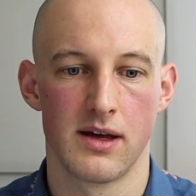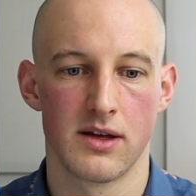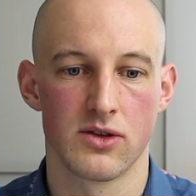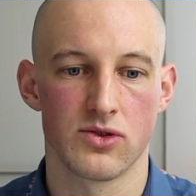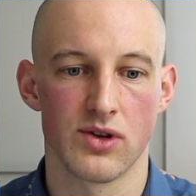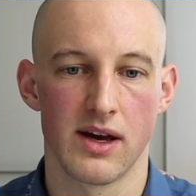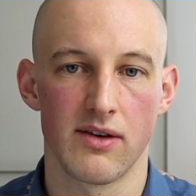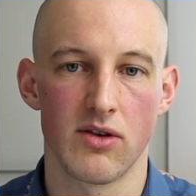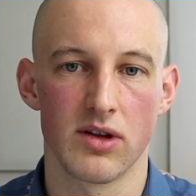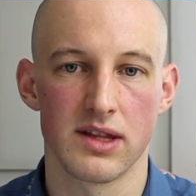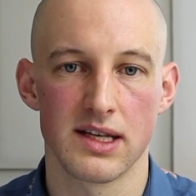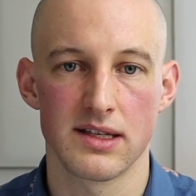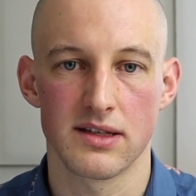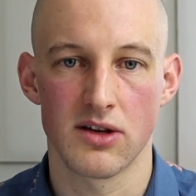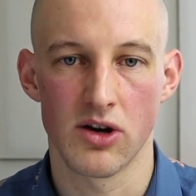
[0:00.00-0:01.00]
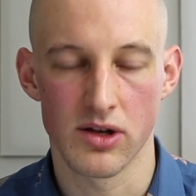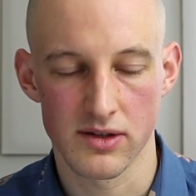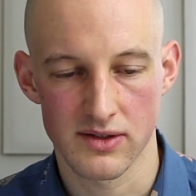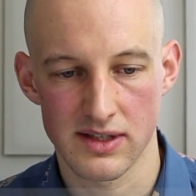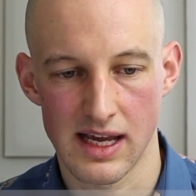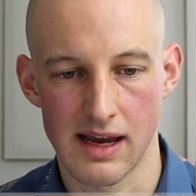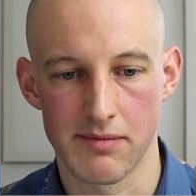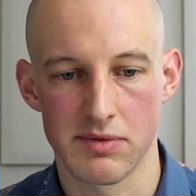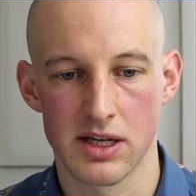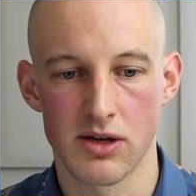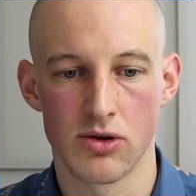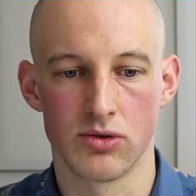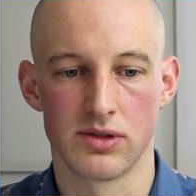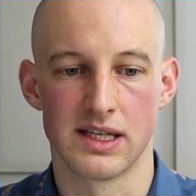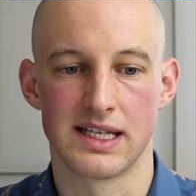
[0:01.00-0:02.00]
So I got this concept
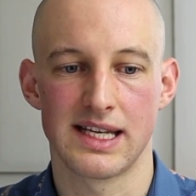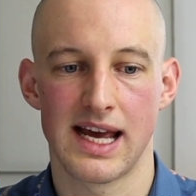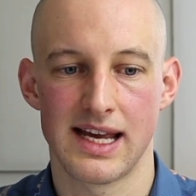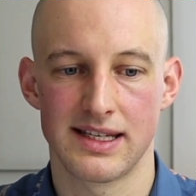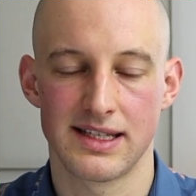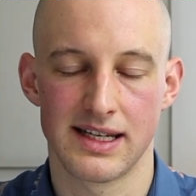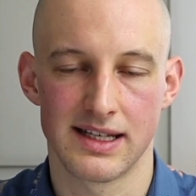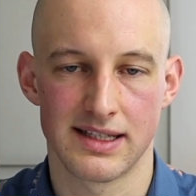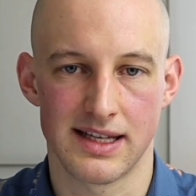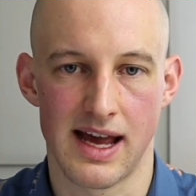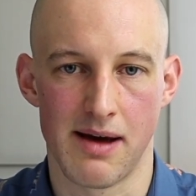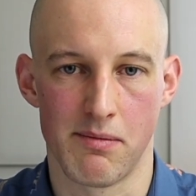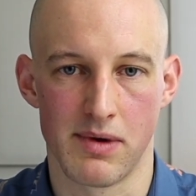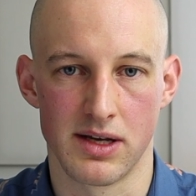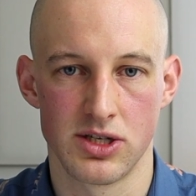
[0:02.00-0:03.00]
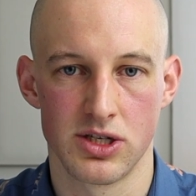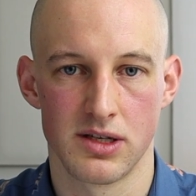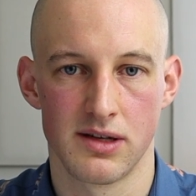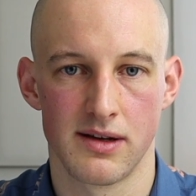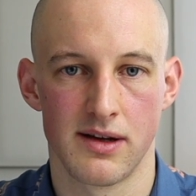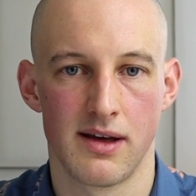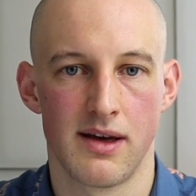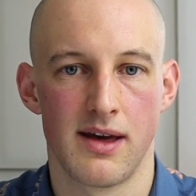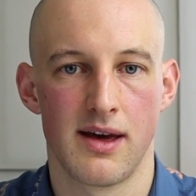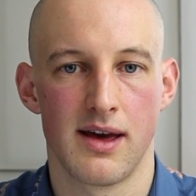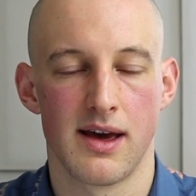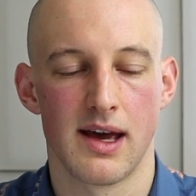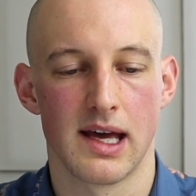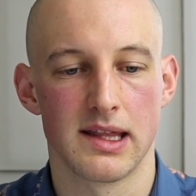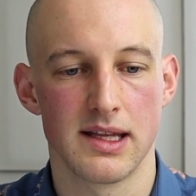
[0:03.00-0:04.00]
called the testing sandwich,
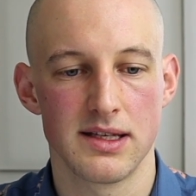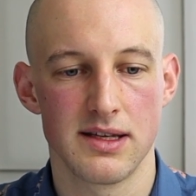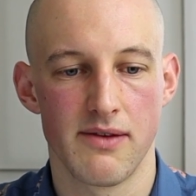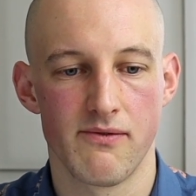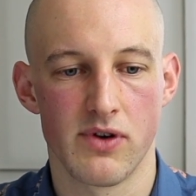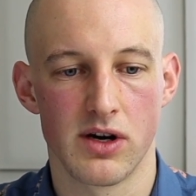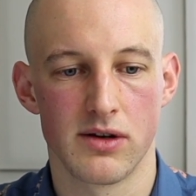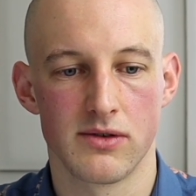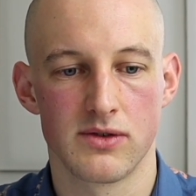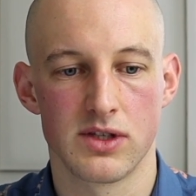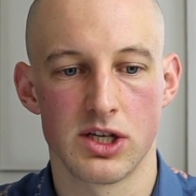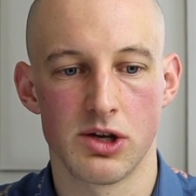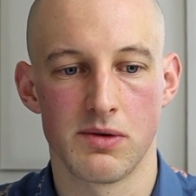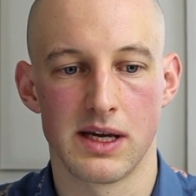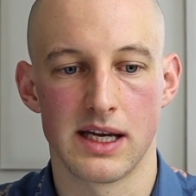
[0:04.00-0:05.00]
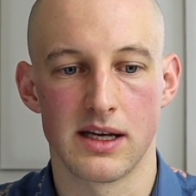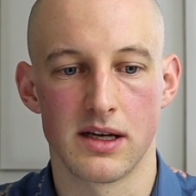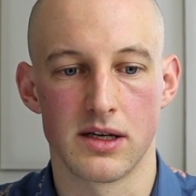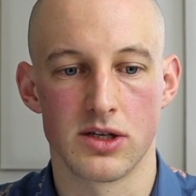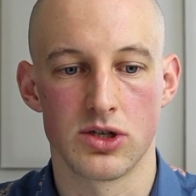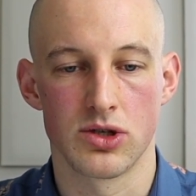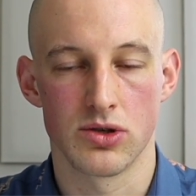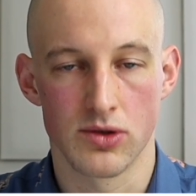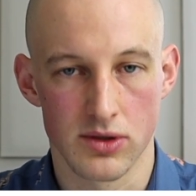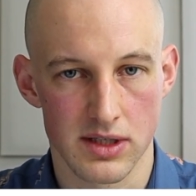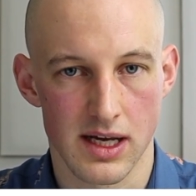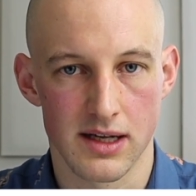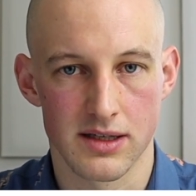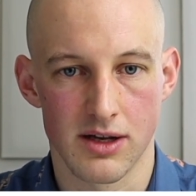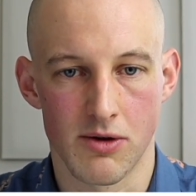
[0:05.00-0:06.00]
and this involves doing short
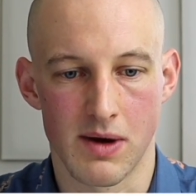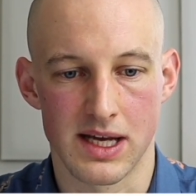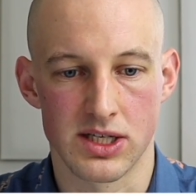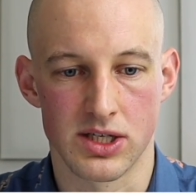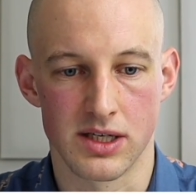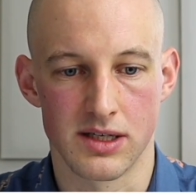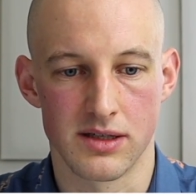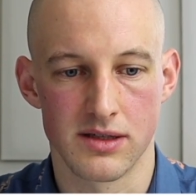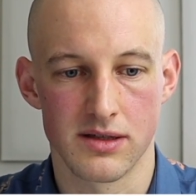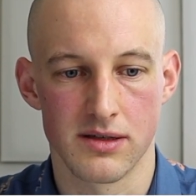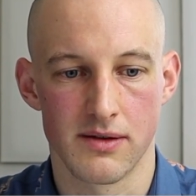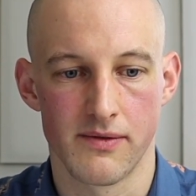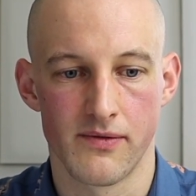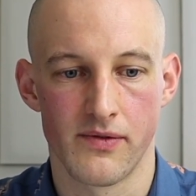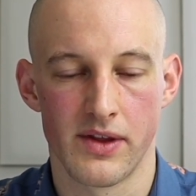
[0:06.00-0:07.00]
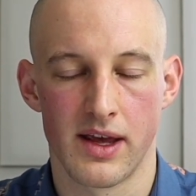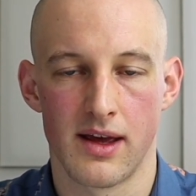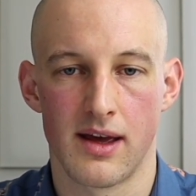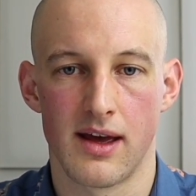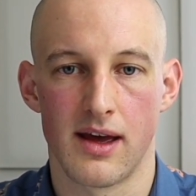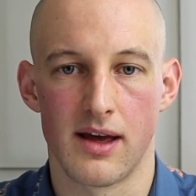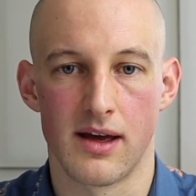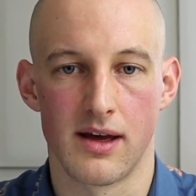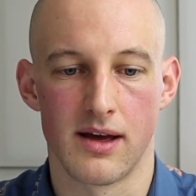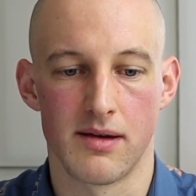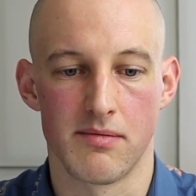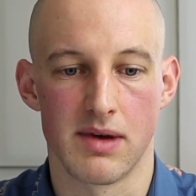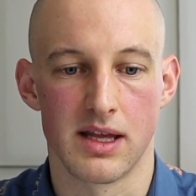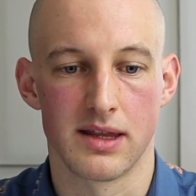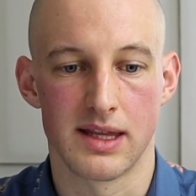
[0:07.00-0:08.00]
answer questions,
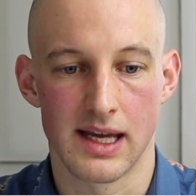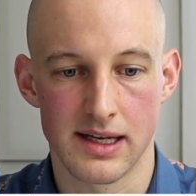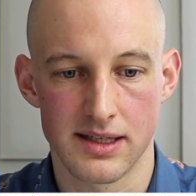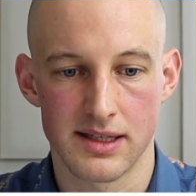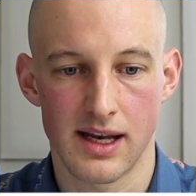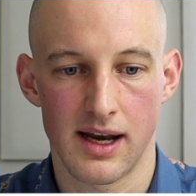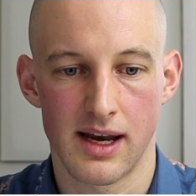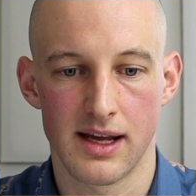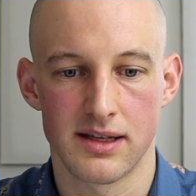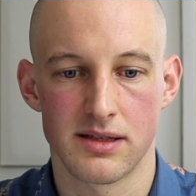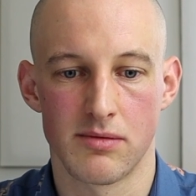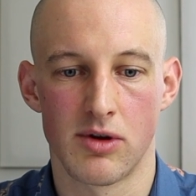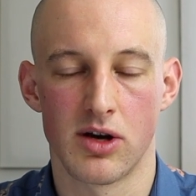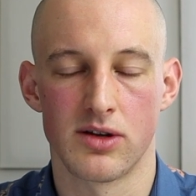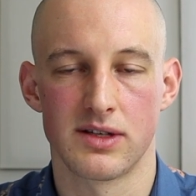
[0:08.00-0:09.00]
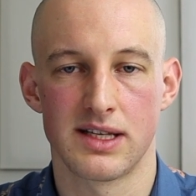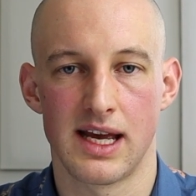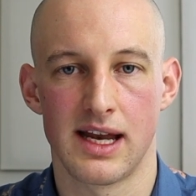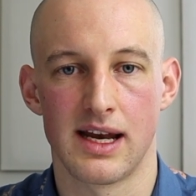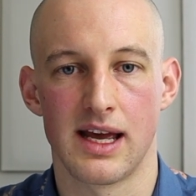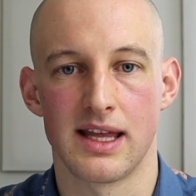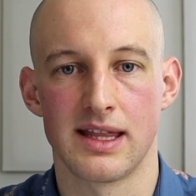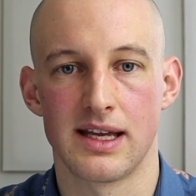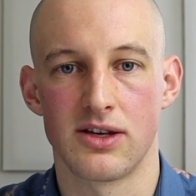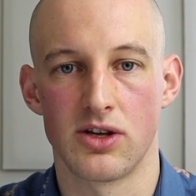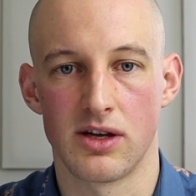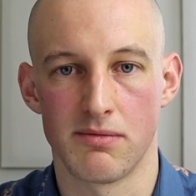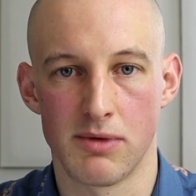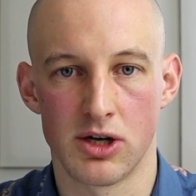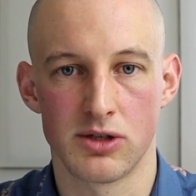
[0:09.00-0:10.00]
then studying some content, and then
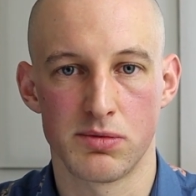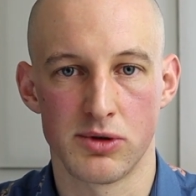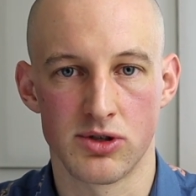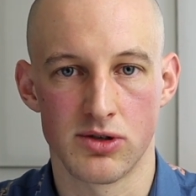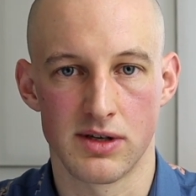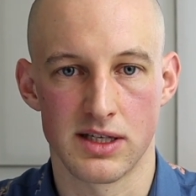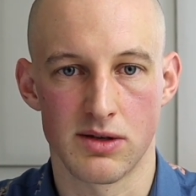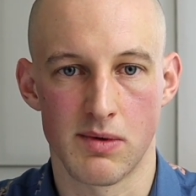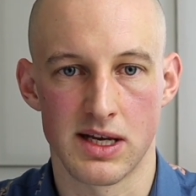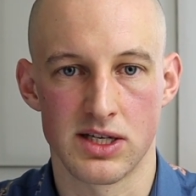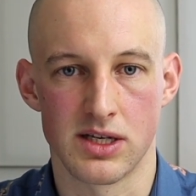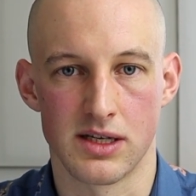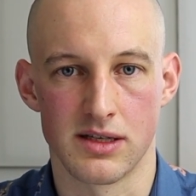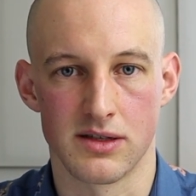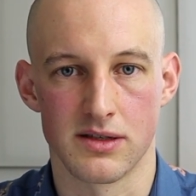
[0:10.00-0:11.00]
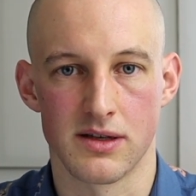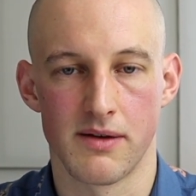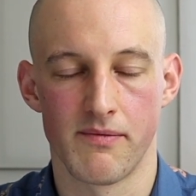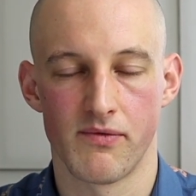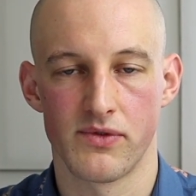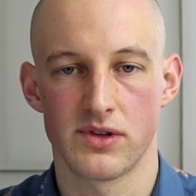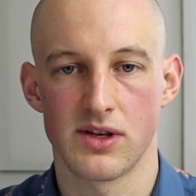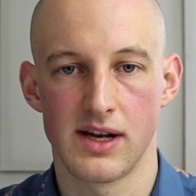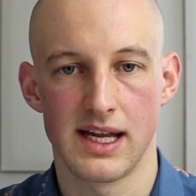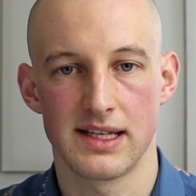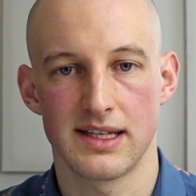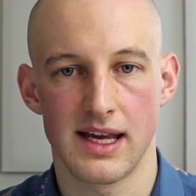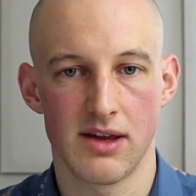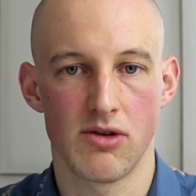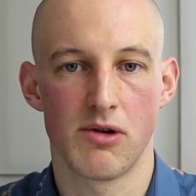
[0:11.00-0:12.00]
doing multiple choice questions. So let's
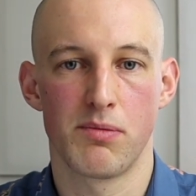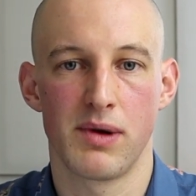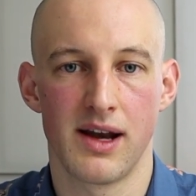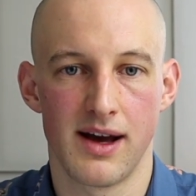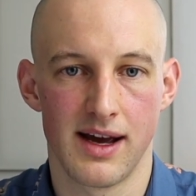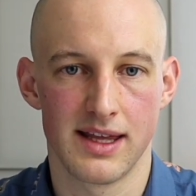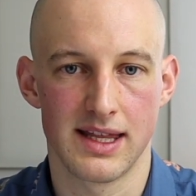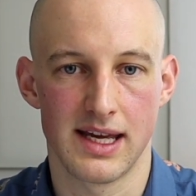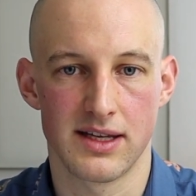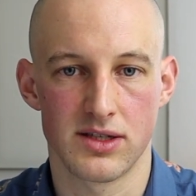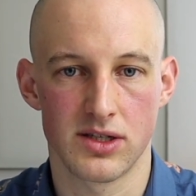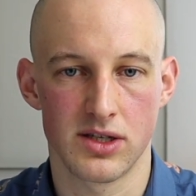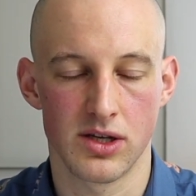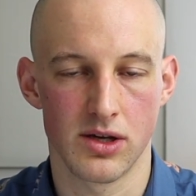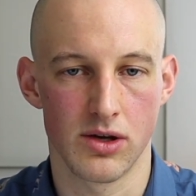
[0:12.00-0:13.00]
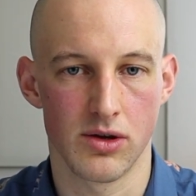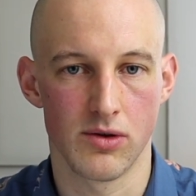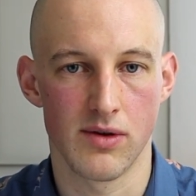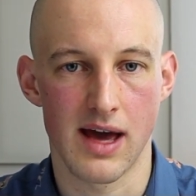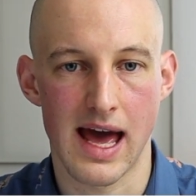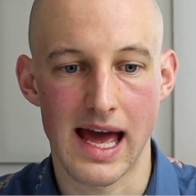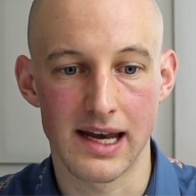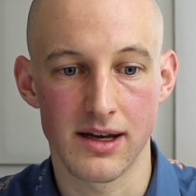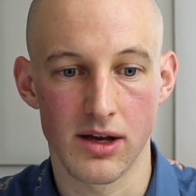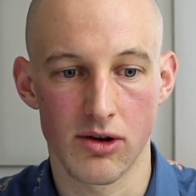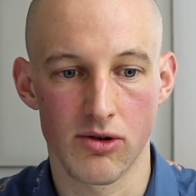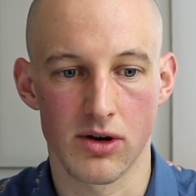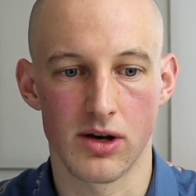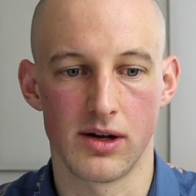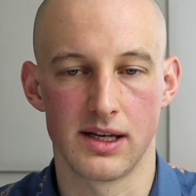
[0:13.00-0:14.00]
say you apply this to
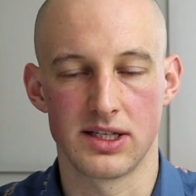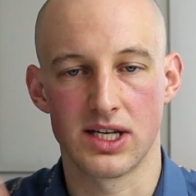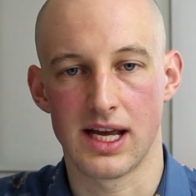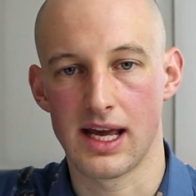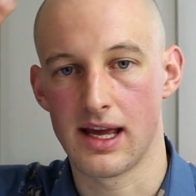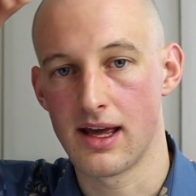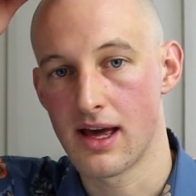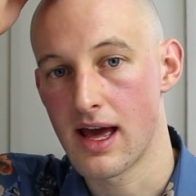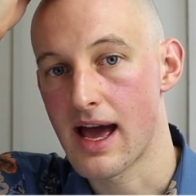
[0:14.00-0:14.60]
endocrinology